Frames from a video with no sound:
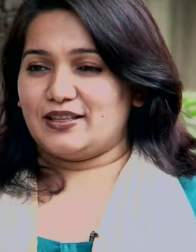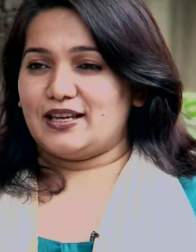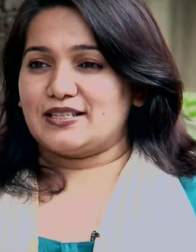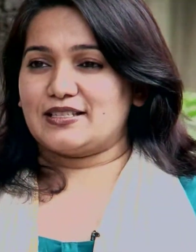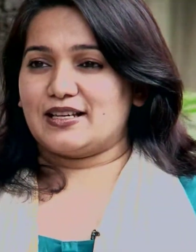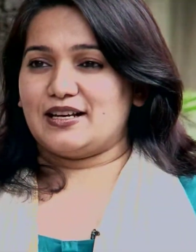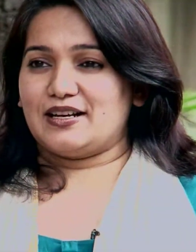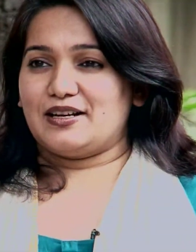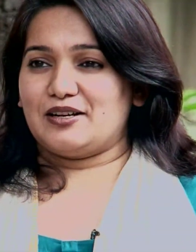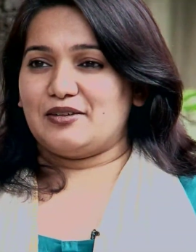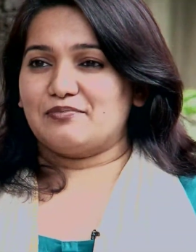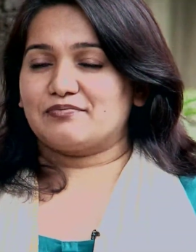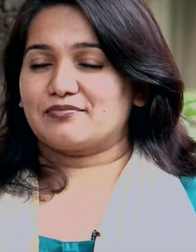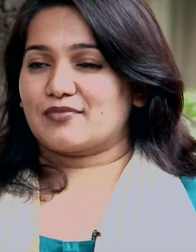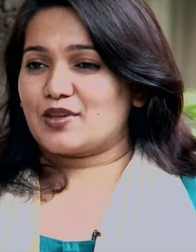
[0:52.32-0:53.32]
that
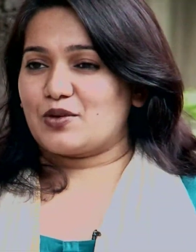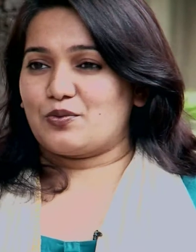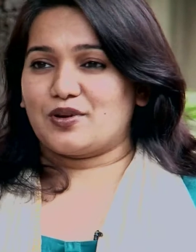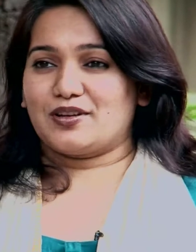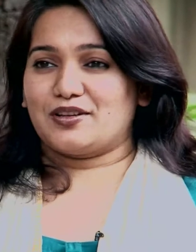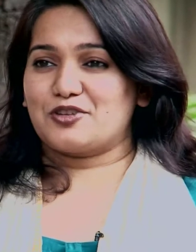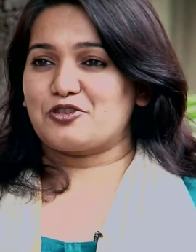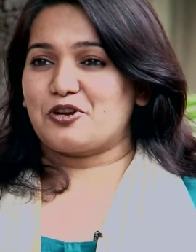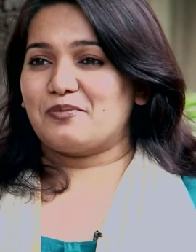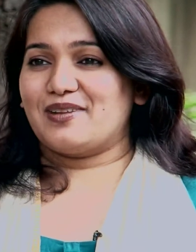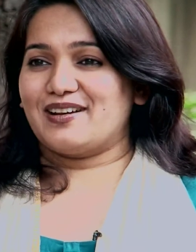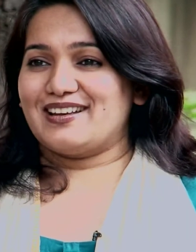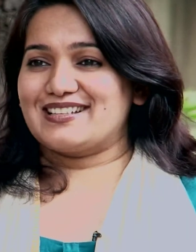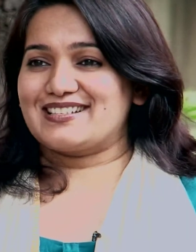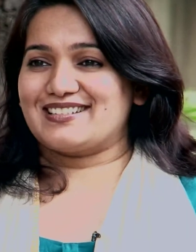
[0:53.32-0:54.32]
we're going to drop
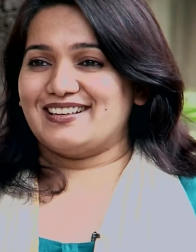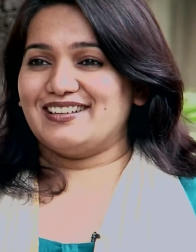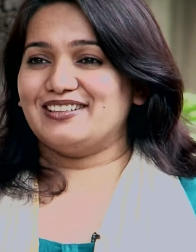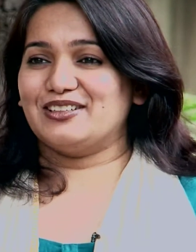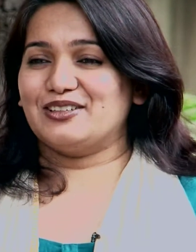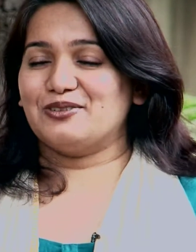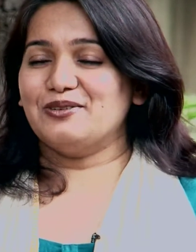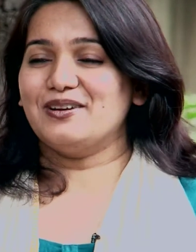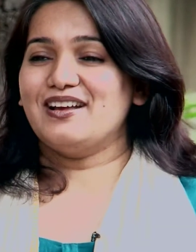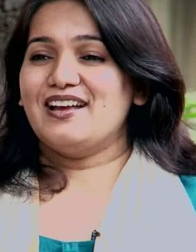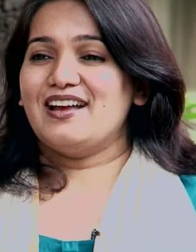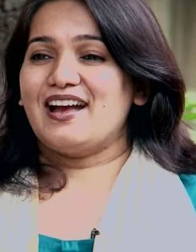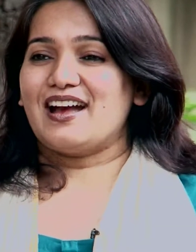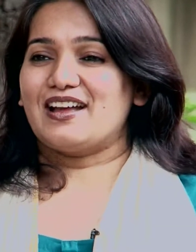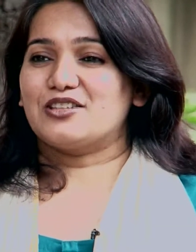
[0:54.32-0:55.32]
by and say hello
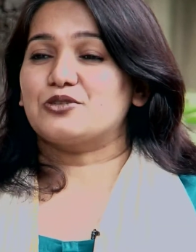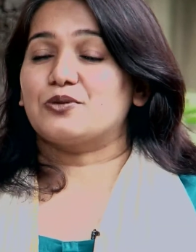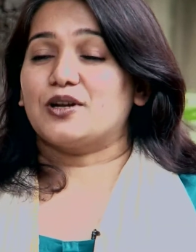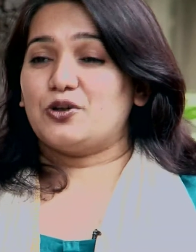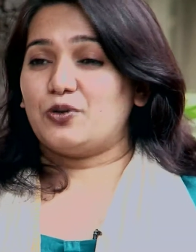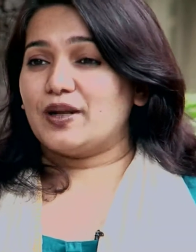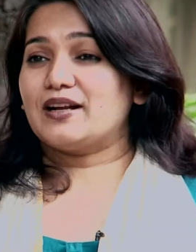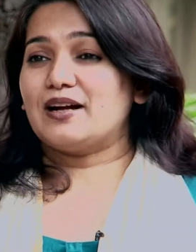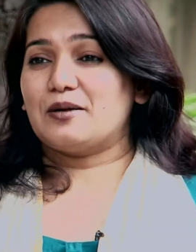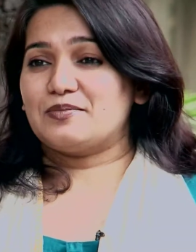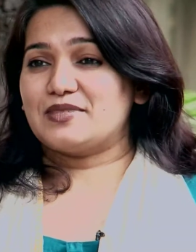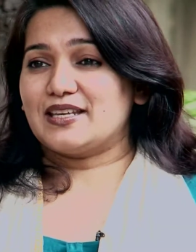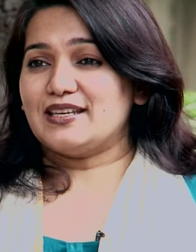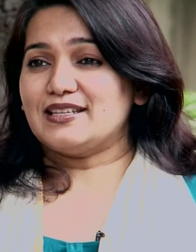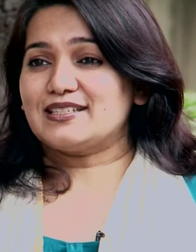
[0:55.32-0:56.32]
and do a quick
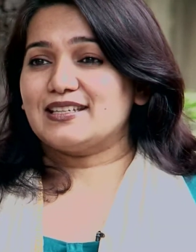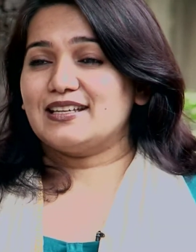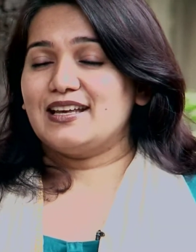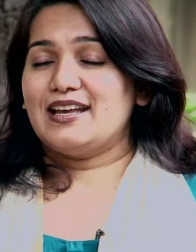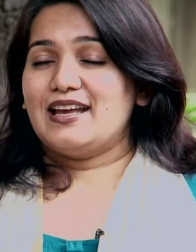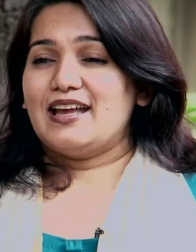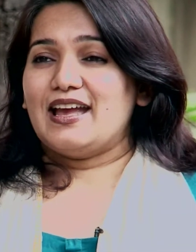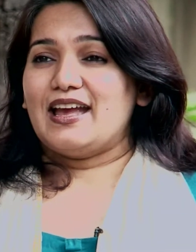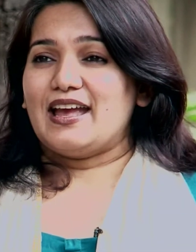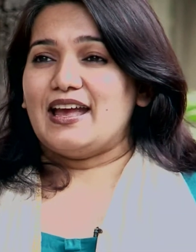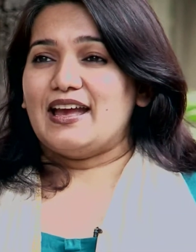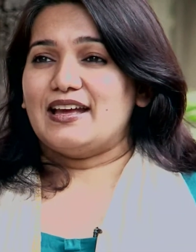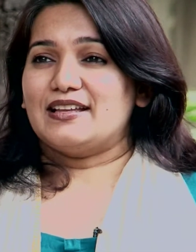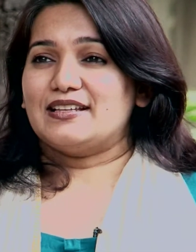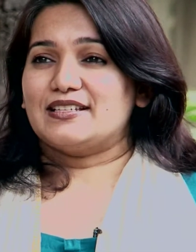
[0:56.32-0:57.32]
update.
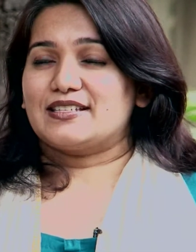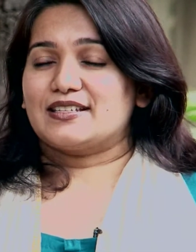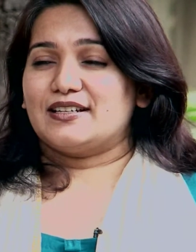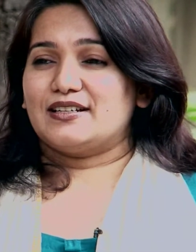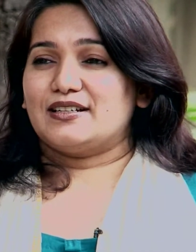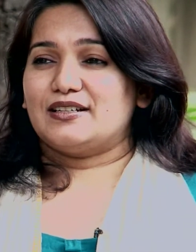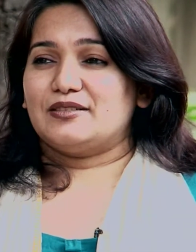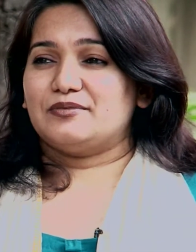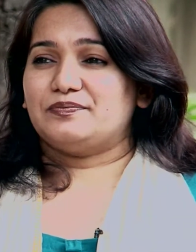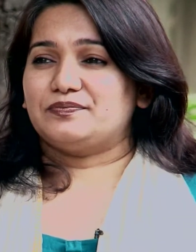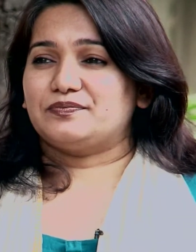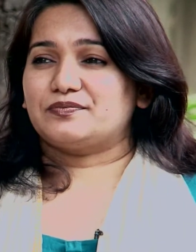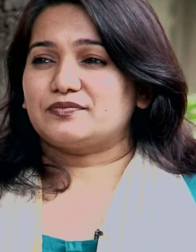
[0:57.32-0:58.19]
And